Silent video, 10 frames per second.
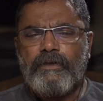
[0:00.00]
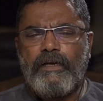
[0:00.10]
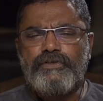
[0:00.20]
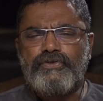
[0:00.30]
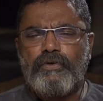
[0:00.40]
that
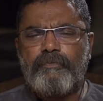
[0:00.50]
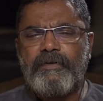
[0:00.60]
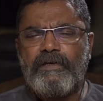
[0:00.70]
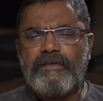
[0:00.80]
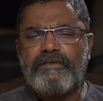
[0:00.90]
I should have
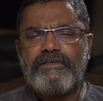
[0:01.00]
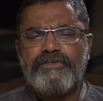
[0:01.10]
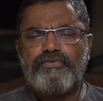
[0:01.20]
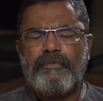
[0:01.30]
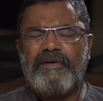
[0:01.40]
been like this, I
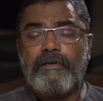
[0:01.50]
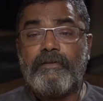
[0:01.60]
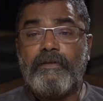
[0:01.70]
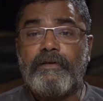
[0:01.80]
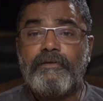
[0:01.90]
should have been
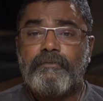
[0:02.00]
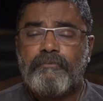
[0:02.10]
like that?